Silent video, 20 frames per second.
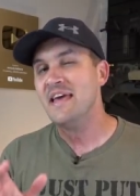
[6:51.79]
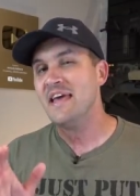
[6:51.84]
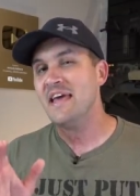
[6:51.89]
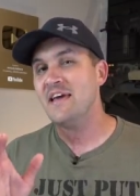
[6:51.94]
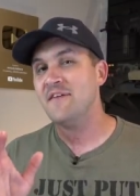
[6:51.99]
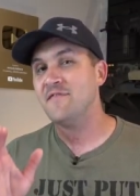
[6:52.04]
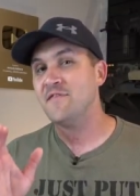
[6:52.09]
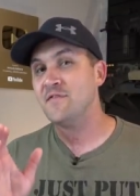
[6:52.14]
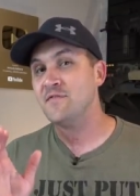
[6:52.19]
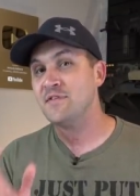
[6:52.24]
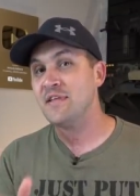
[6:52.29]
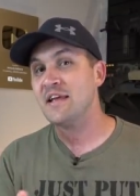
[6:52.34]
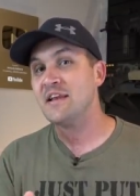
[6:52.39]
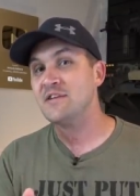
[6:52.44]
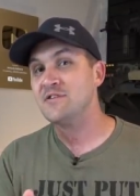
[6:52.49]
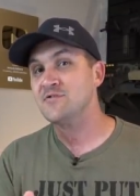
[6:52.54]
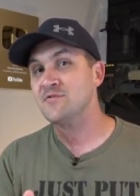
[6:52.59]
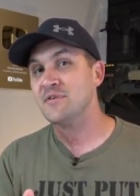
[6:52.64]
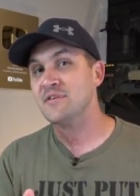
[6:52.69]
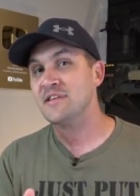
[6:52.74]
If you did
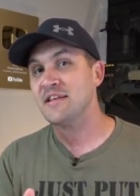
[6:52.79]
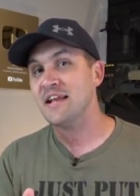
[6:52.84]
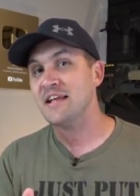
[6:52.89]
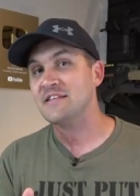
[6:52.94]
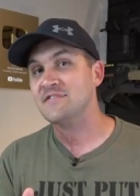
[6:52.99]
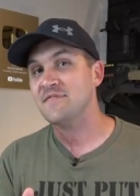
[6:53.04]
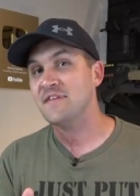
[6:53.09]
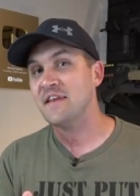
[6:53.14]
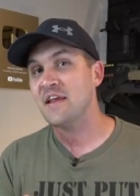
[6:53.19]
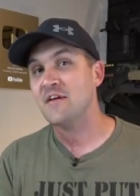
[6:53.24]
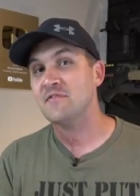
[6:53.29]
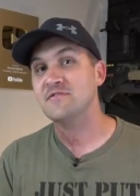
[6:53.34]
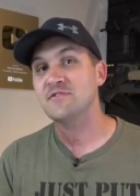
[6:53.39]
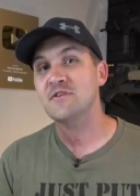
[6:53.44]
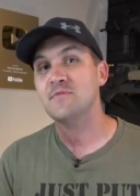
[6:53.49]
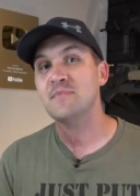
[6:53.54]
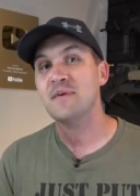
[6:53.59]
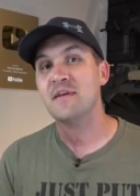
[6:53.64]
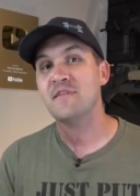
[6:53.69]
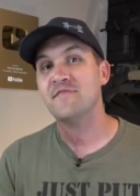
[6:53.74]
enjoy today's video,
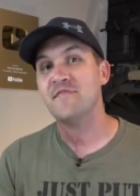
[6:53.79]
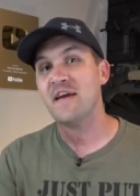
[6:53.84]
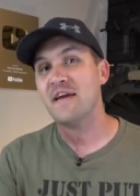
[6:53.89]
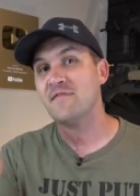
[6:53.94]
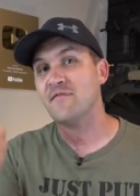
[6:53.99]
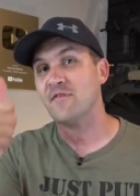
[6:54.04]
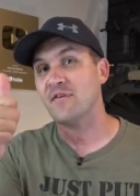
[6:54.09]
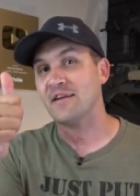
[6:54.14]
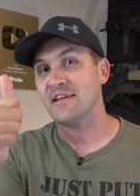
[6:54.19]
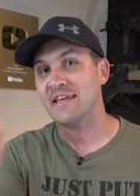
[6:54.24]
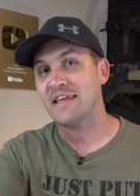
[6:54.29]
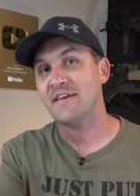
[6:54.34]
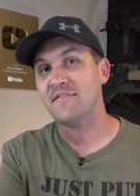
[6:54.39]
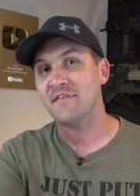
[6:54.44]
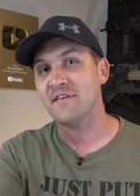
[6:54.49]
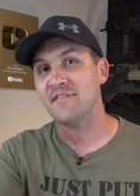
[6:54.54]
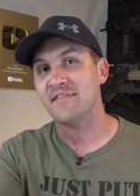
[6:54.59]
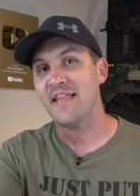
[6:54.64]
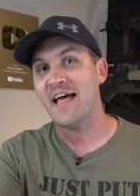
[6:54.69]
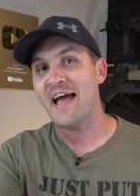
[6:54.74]
do me a favor and give
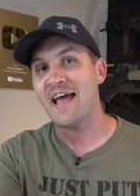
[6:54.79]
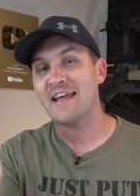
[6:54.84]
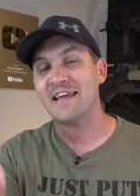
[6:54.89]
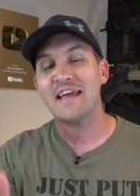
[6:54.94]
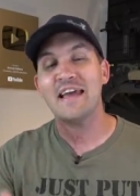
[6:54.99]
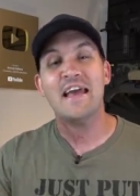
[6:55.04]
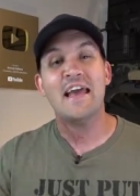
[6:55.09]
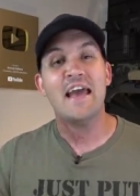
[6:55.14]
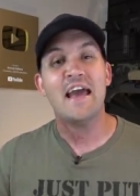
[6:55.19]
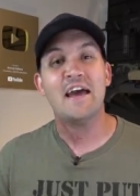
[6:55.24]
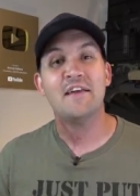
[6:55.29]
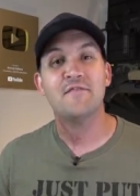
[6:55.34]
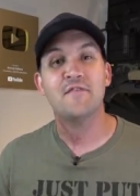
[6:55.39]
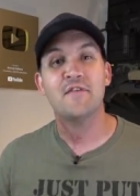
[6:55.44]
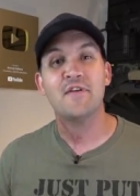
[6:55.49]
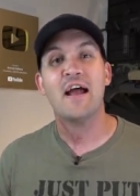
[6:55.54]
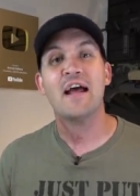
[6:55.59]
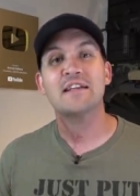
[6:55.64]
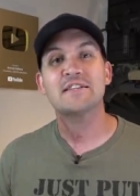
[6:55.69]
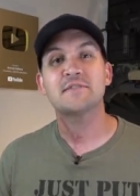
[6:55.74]
it a like. And if
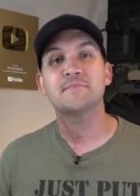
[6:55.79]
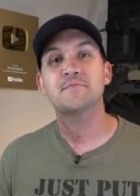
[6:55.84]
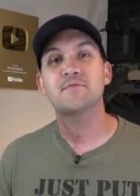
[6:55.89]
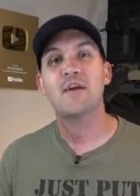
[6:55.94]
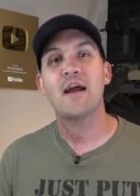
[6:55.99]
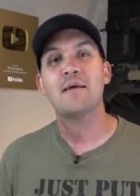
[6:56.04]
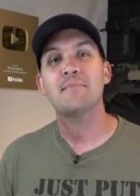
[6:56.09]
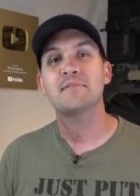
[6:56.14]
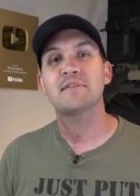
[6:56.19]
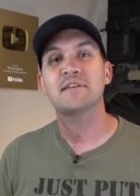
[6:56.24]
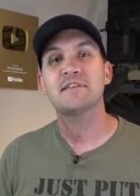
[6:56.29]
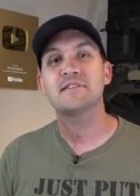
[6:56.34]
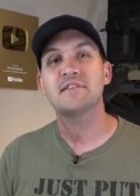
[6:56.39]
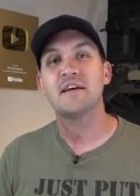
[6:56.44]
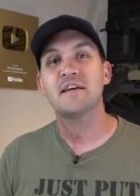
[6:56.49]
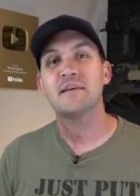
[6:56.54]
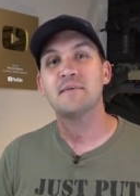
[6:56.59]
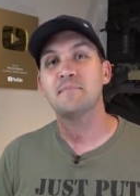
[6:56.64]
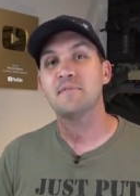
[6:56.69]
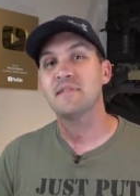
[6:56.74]
you're not subscribed to
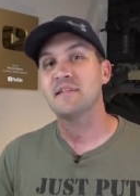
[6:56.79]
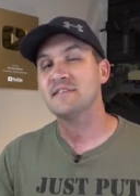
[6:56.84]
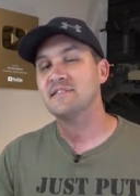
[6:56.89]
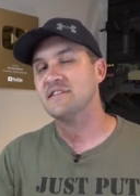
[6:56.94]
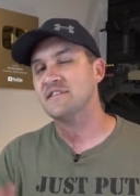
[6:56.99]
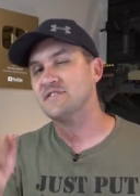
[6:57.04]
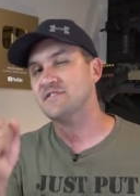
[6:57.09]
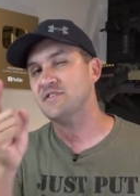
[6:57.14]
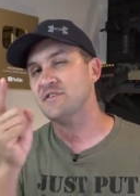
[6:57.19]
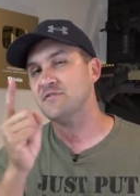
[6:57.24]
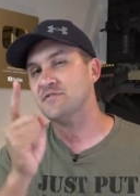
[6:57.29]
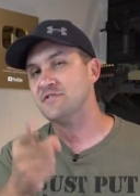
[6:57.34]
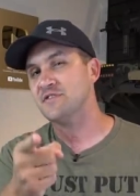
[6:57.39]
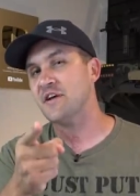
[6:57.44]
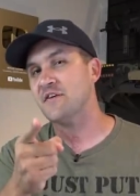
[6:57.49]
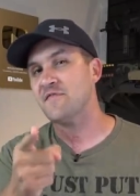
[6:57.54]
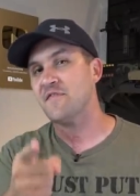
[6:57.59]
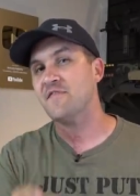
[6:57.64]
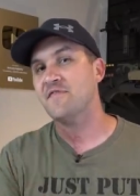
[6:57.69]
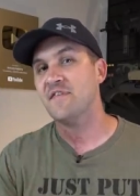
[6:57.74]
Kentucky Ballistics, do
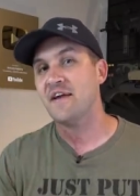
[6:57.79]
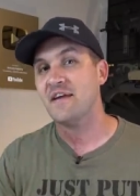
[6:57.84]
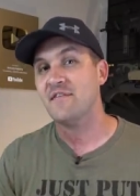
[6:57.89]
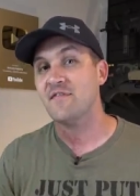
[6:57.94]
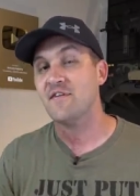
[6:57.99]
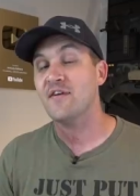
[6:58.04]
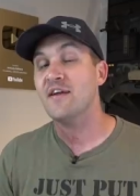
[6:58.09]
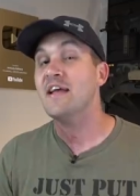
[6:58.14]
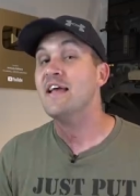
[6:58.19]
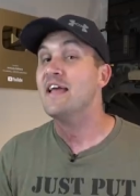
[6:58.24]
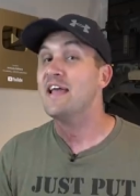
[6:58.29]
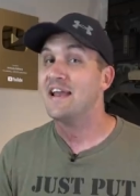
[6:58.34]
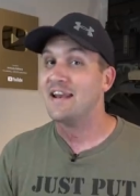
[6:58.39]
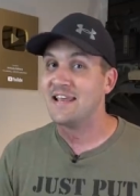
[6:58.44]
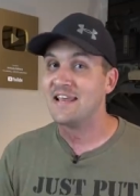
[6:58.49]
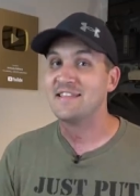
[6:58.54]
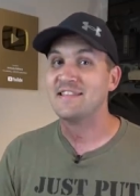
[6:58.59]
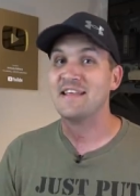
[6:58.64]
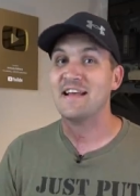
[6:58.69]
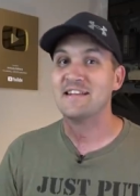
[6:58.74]
yourself a favor and
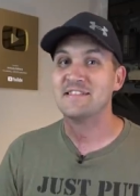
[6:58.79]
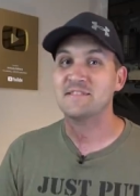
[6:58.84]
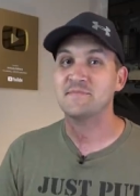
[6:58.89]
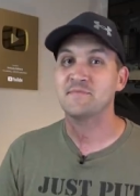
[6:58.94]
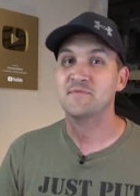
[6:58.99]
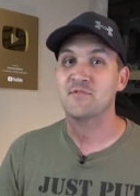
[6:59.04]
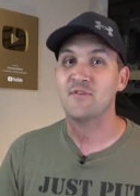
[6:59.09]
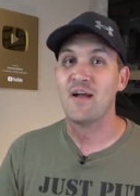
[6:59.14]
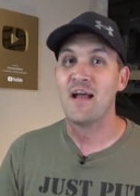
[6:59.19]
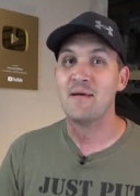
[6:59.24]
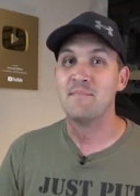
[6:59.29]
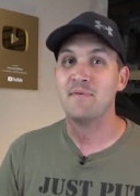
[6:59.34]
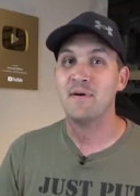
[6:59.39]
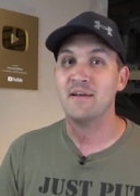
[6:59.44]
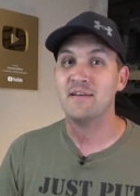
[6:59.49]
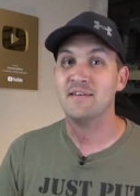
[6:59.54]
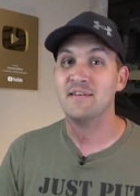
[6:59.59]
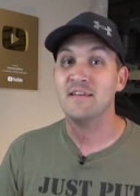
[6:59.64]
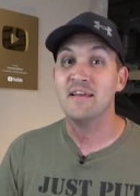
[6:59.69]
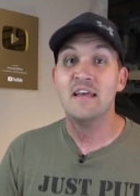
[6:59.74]
hit that subscribe
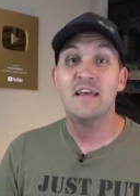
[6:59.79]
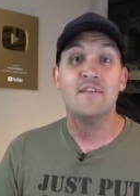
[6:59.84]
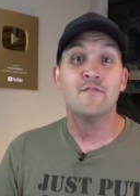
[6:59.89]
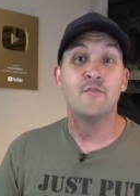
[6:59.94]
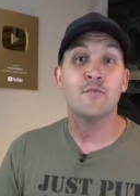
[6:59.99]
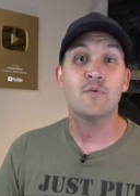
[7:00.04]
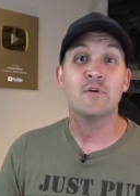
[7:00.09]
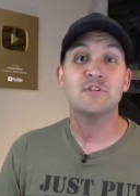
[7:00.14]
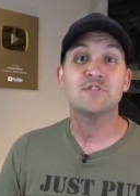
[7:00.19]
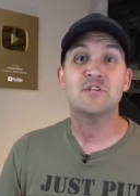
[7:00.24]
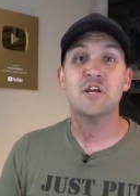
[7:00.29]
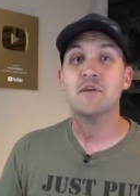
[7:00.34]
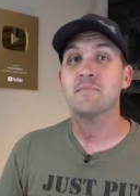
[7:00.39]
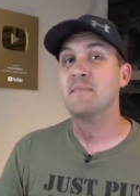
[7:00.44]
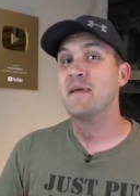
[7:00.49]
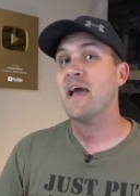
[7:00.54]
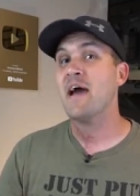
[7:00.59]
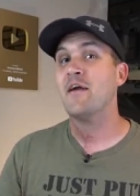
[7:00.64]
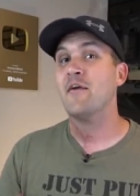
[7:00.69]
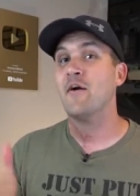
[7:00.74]
button. If you want to check
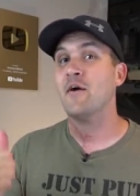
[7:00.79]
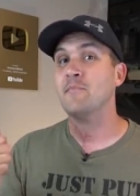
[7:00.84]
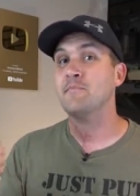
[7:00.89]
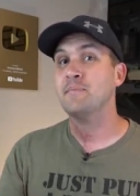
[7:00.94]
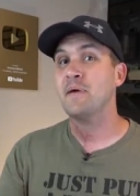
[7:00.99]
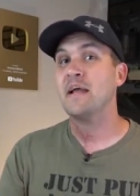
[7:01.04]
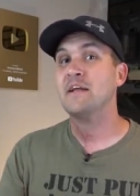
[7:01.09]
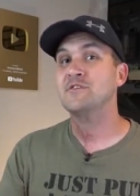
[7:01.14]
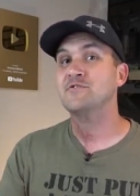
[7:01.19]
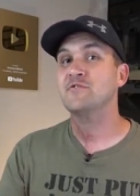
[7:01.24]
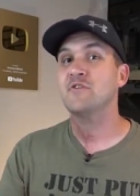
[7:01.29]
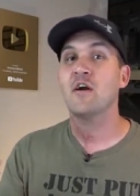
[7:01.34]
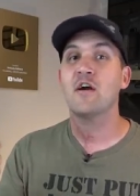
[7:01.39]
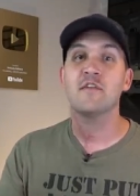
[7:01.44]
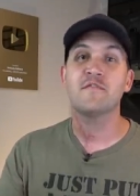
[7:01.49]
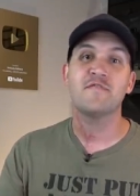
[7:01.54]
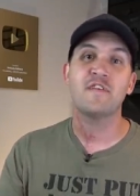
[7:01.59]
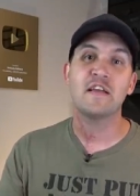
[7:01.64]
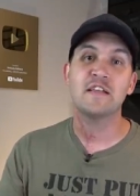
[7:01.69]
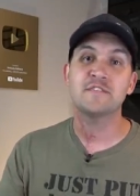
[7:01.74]
me out on
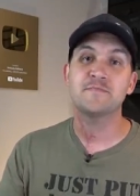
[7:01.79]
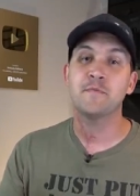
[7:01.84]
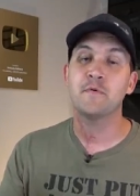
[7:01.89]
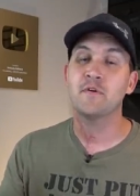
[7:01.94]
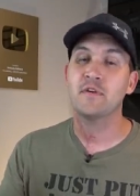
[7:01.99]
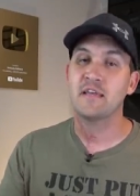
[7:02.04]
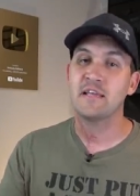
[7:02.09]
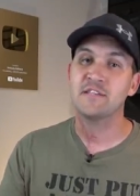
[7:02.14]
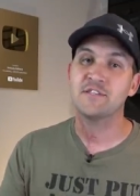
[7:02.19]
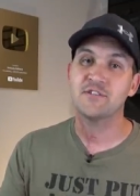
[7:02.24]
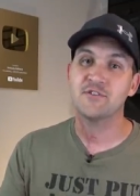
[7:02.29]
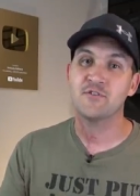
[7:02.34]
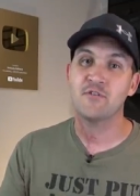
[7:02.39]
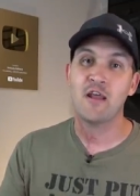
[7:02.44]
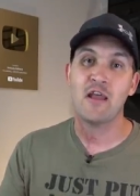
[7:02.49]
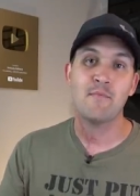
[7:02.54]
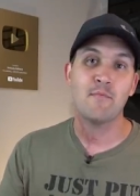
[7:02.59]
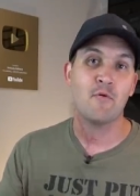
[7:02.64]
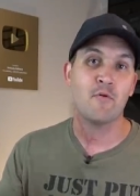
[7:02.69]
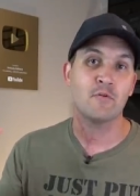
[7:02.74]
Patreon, Facebook,
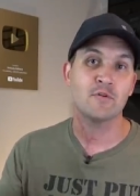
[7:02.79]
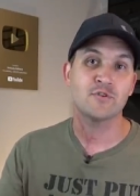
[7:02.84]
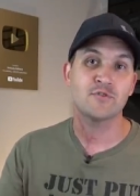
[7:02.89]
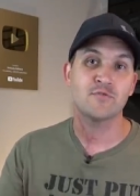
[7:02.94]
Instagram, or